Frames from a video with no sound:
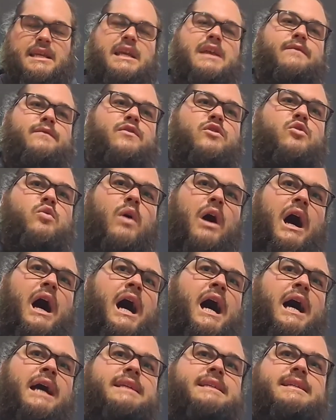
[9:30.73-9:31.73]
If you
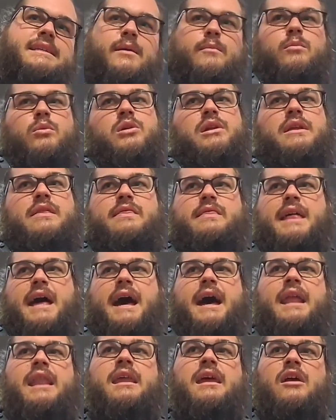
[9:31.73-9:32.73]
are somebody
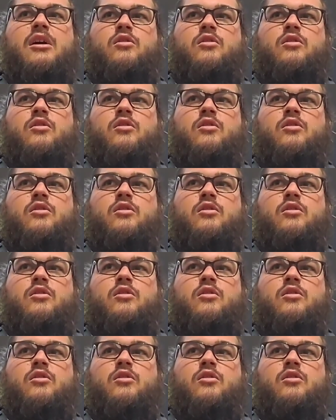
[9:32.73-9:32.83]
that